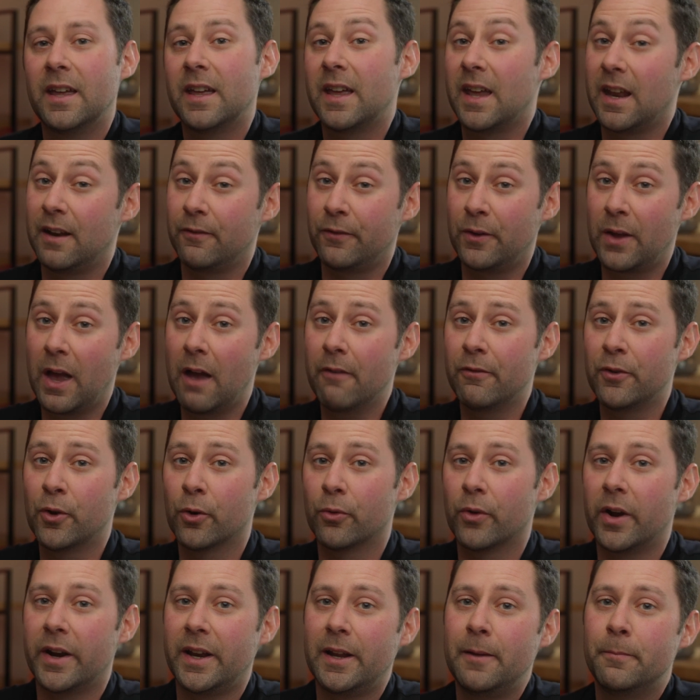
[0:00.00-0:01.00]
And if you haven't
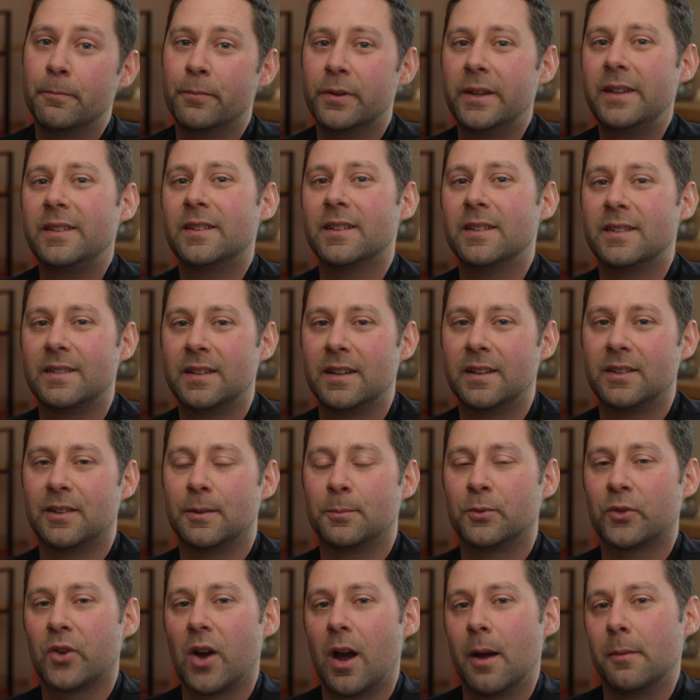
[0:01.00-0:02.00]
already, please consider
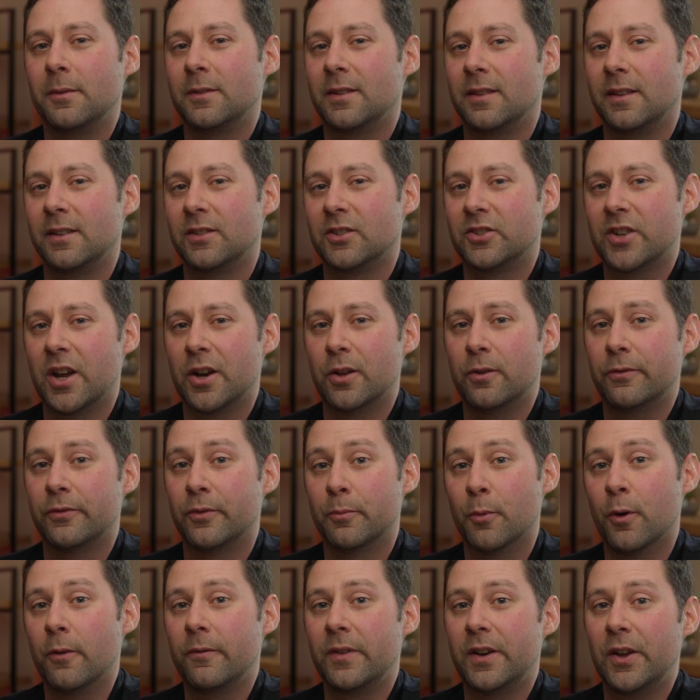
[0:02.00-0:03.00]
subscribing to this channel for
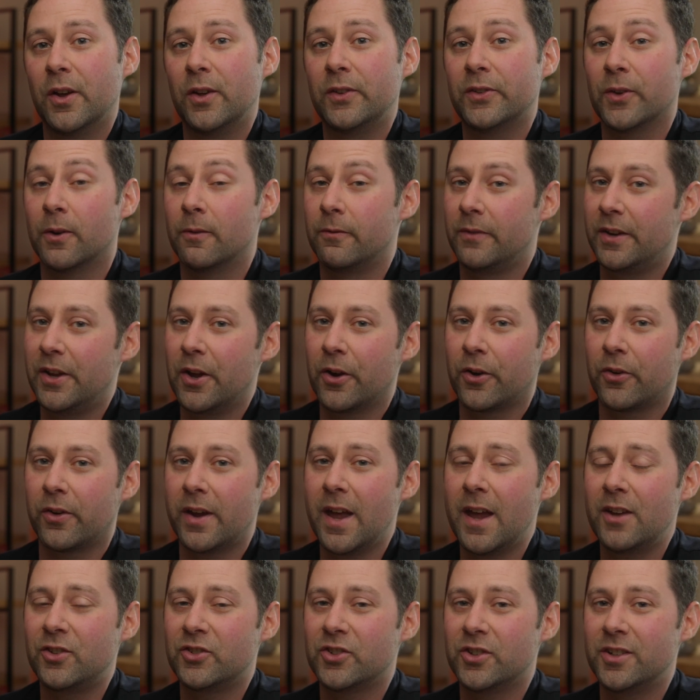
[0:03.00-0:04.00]
more videos on video
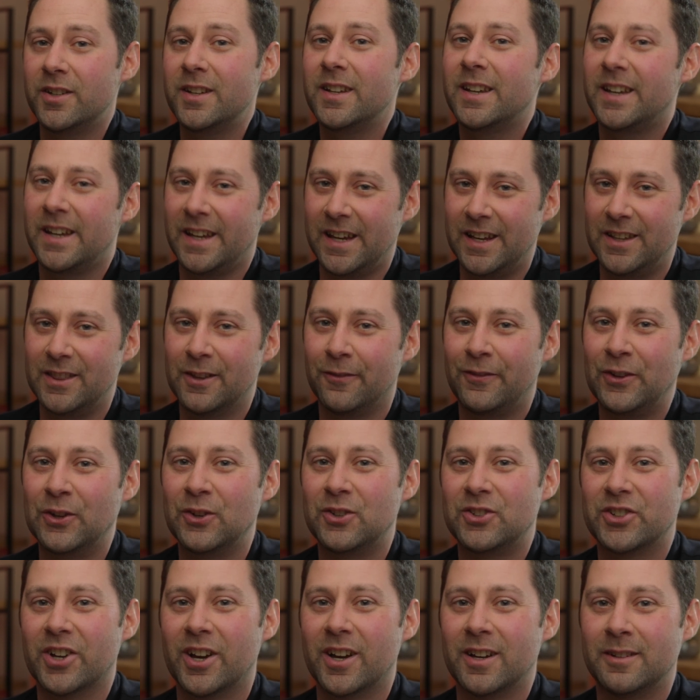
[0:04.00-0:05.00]
creation in the
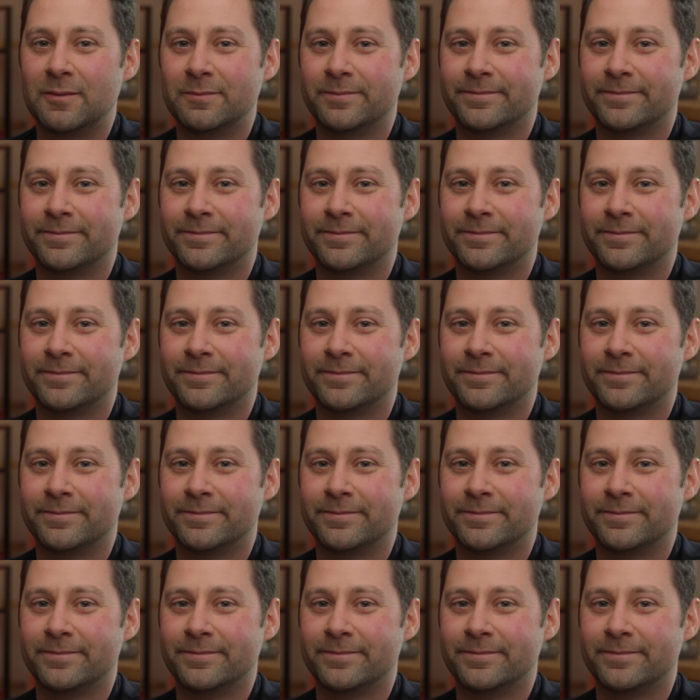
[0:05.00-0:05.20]
future.